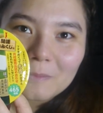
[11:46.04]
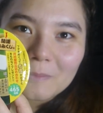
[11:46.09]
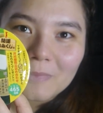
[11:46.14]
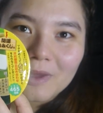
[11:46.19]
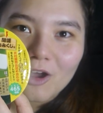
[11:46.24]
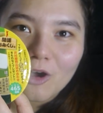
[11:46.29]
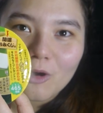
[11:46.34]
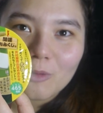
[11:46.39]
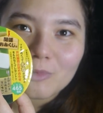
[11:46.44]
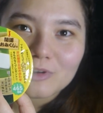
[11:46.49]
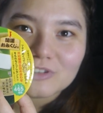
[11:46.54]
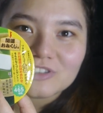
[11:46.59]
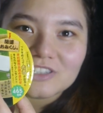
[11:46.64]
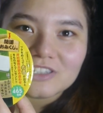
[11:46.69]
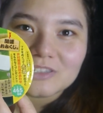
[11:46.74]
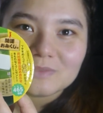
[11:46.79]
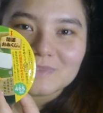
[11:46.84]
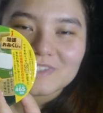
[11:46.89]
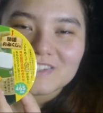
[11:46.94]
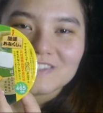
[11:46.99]
But
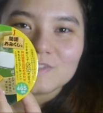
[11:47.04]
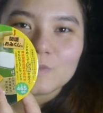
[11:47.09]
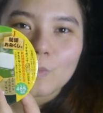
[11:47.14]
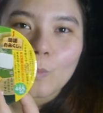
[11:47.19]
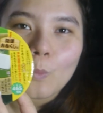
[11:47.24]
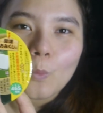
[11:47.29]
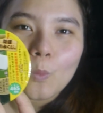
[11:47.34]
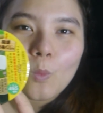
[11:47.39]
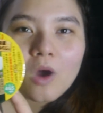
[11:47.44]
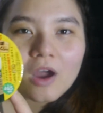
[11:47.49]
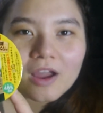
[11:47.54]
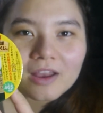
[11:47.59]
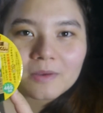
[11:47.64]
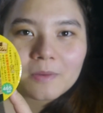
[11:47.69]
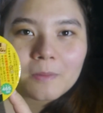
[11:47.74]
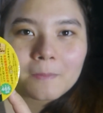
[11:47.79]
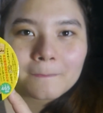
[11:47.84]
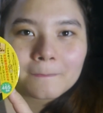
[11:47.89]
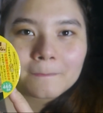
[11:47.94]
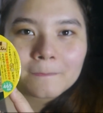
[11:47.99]
omochi means
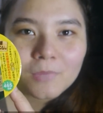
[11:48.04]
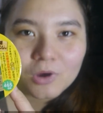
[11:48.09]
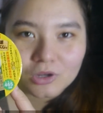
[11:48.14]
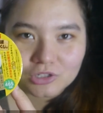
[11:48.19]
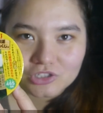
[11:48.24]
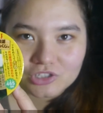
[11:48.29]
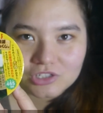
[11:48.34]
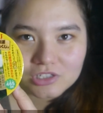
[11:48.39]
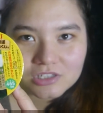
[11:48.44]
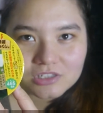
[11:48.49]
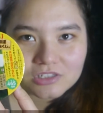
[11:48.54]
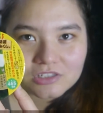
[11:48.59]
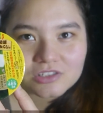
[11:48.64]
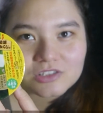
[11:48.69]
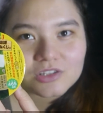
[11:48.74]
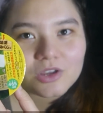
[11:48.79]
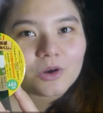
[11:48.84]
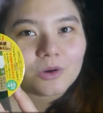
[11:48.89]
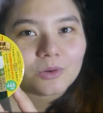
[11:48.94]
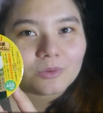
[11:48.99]
one mochi.
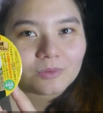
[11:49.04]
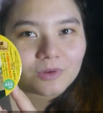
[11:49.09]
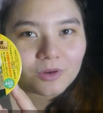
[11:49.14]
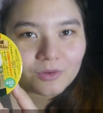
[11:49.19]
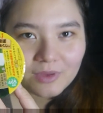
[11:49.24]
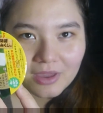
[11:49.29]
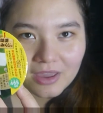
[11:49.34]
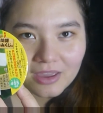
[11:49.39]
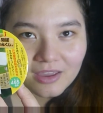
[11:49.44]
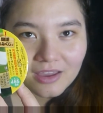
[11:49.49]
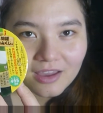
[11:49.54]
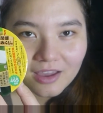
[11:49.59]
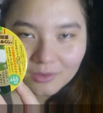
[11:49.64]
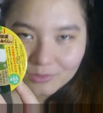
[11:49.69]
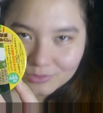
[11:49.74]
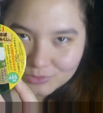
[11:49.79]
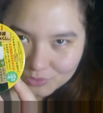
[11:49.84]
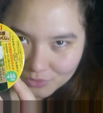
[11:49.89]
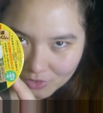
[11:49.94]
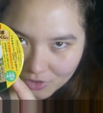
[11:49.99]
So, okay,
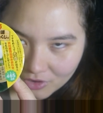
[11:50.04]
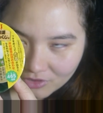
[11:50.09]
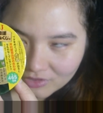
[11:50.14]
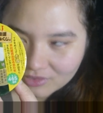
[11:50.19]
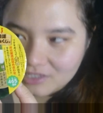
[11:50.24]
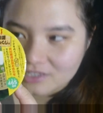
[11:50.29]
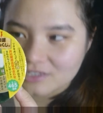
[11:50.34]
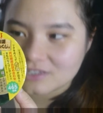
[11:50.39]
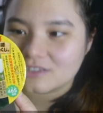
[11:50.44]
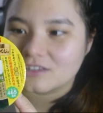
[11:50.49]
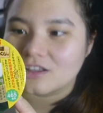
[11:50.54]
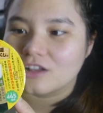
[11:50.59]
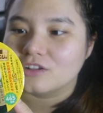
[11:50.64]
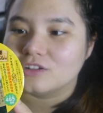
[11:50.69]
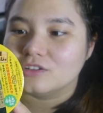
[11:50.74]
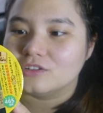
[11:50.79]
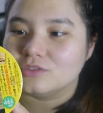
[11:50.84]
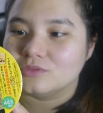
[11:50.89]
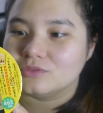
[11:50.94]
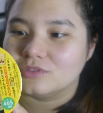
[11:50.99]
I was wrong. This is
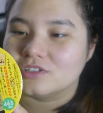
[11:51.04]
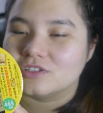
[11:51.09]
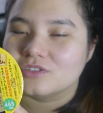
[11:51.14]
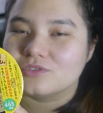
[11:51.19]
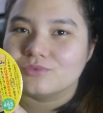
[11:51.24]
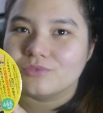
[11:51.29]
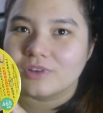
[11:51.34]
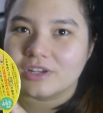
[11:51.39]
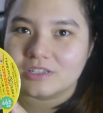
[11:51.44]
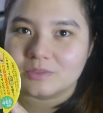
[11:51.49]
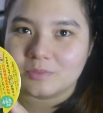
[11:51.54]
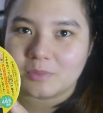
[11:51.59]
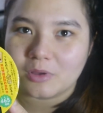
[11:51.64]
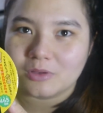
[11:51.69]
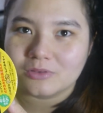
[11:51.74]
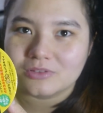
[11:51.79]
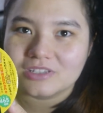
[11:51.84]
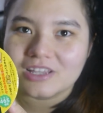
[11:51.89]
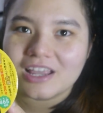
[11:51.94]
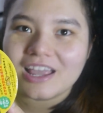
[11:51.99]
not glutinous rice
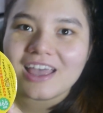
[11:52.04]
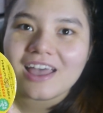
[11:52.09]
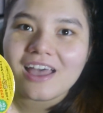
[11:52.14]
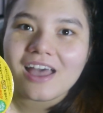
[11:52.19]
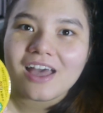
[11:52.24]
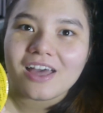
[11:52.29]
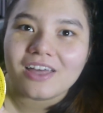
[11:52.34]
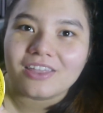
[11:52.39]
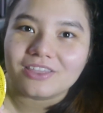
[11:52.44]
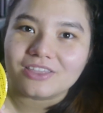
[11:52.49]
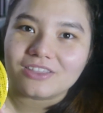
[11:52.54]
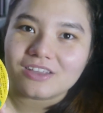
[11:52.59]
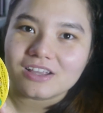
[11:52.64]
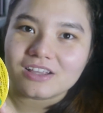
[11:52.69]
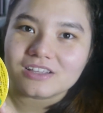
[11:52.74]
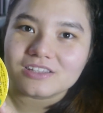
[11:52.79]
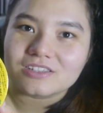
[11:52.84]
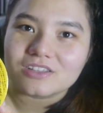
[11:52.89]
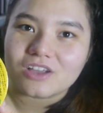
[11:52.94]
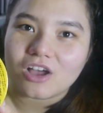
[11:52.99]
balls.
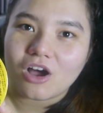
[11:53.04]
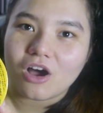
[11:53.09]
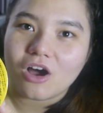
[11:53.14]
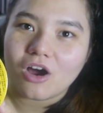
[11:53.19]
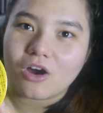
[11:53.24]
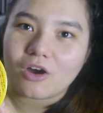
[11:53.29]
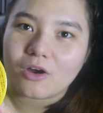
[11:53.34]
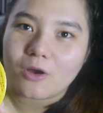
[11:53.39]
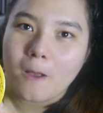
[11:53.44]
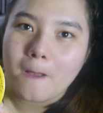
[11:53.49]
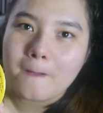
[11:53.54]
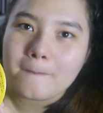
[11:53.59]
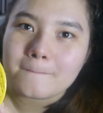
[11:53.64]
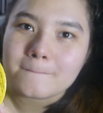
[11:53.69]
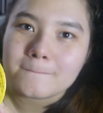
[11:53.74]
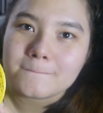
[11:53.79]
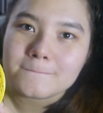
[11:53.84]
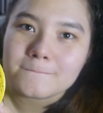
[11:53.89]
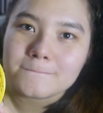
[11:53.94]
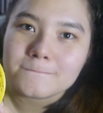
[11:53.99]
These are
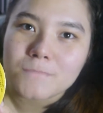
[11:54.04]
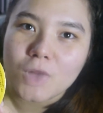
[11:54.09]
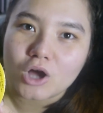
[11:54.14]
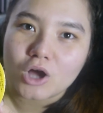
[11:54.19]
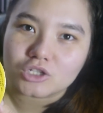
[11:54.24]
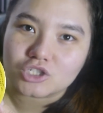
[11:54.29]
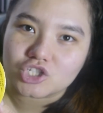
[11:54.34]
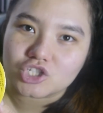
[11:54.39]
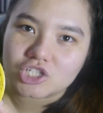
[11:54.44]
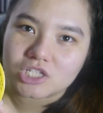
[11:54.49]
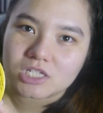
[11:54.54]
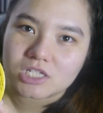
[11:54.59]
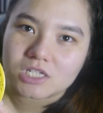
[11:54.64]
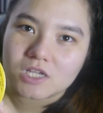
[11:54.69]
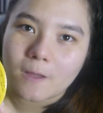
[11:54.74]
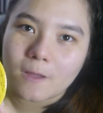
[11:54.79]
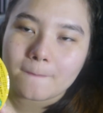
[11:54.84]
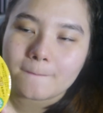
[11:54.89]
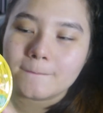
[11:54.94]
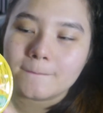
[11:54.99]
mochi.
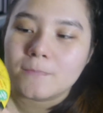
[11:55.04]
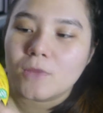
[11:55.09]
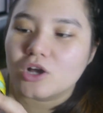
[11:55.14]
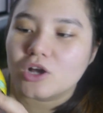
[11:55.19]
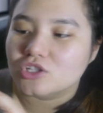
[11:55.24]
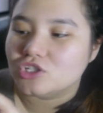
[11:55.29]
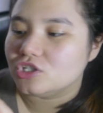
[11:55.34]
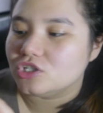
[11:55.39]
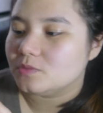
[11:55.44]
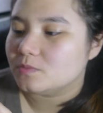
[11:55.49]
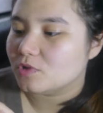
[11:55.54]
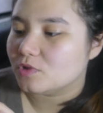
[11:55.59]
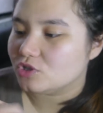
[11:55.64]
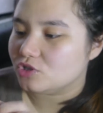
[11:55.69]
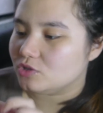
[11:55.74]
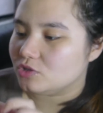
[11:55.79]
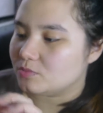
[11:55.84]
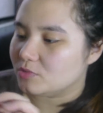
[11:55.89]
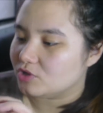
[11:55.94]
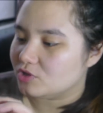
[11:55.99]
Mochi.
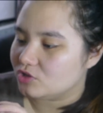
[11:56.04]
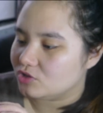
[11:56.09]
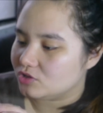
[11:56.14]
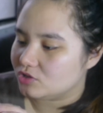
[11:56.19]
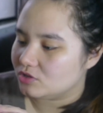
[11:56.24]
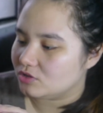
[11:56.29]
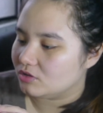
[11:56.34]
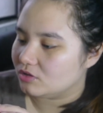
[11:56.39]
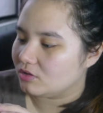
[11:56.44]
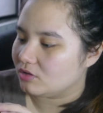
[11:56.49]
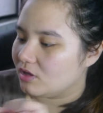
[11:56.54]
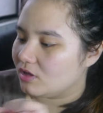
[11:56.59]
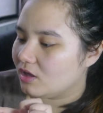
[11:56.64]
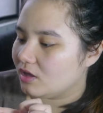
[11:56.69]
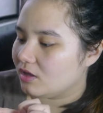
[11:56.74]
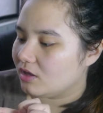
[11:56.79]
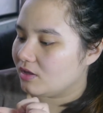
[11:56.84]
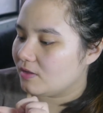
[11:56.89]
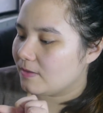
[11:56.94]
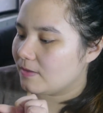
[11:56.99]

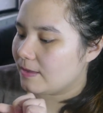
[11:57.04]
Okay.